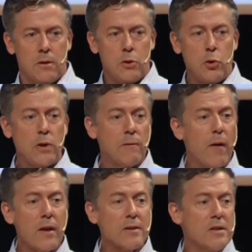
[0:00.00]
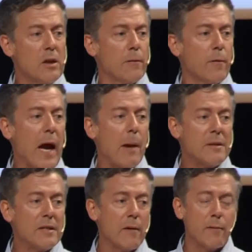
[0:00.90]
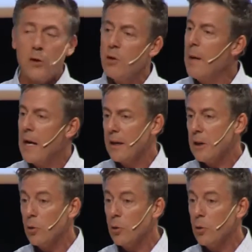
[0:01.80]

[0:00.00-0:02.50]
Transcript: You can volunteer for Habitat for Humanity.